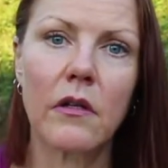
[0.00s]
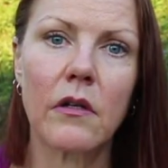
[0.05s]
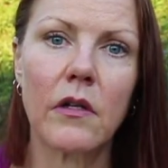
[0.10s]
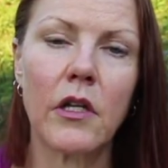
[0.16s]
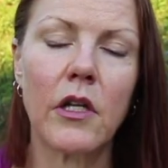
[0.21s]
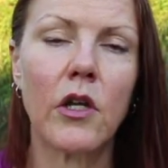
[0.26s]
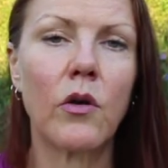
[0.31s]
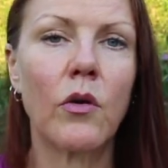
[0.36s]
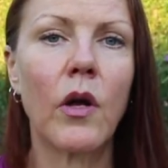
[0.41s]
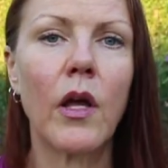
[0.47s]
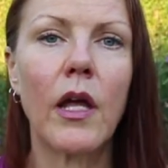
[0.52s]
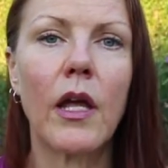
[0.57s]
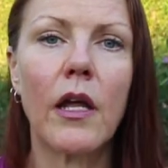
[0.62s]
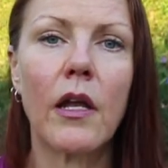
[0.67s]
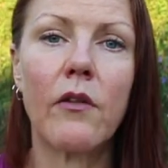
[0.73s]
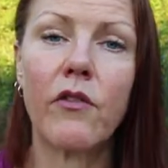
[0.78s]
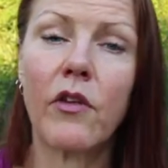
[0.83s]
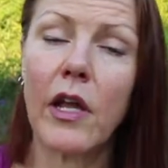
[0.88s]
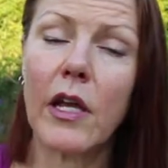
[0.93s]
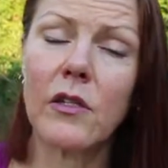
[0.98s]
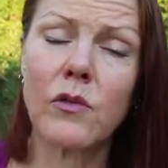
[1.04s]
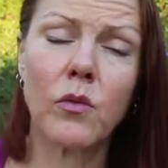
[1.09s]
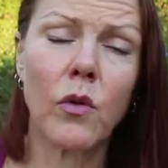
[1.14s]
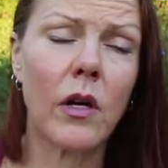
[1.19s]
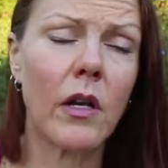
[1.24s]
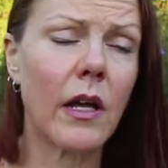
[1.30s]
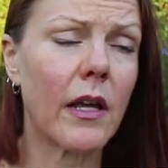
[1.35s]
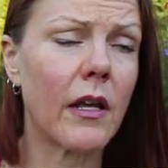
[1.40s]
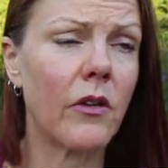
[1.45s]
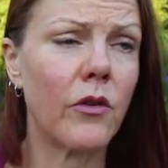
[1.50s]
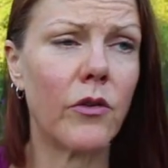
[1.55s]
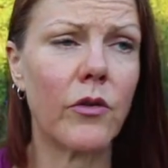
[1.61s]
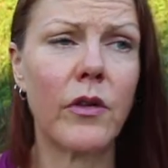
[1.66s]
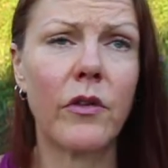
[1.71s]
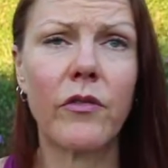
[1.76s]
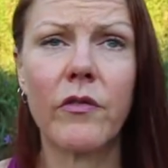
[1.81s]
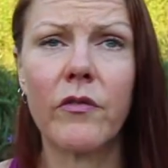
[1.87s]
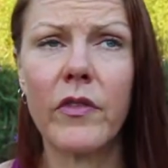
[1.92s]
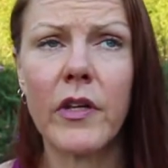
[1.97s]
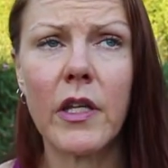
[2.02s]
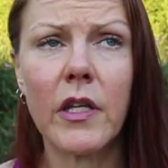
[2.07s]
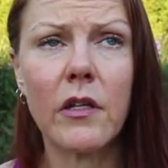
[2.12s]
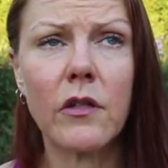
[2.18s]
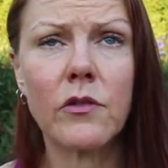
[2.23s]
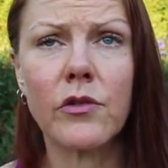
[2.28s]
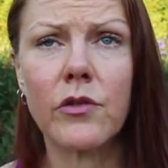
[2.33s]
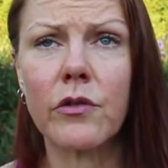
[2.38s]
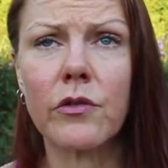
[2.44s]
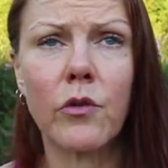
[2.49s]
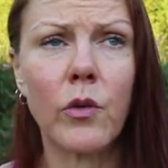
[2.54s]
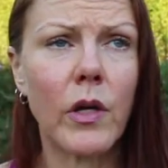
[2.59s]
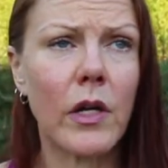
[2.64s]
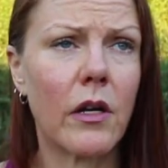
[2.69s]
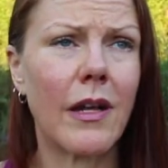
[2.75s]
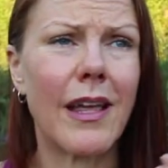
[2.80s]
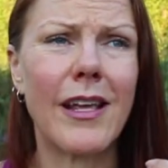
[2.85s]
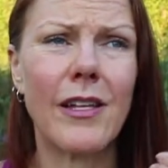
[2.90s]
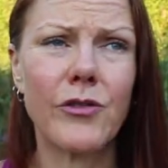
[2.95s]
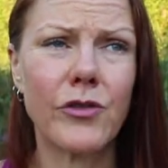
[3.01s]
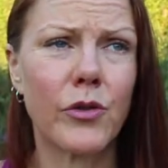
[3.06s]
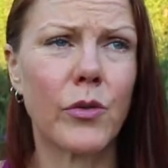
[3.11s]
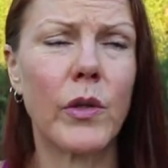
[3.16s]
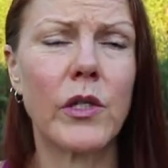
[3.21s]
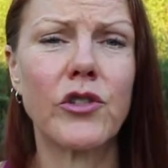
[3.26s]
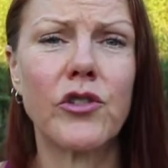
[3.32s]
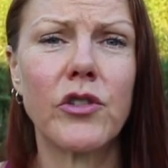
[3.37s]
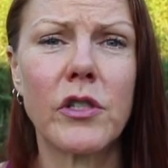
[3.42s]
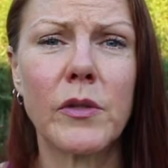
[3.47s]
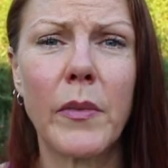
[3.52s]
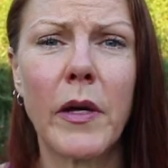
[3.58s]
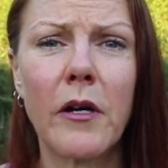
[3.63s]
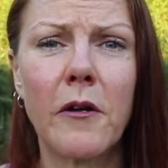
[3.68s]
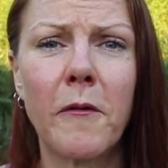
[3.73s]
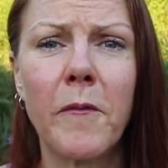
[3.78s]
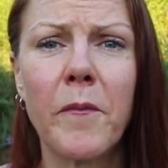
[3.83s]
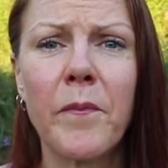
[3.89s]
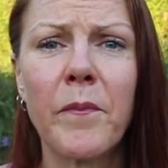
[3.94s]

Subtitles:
And if you guys want, I can do different videos or answer questions about,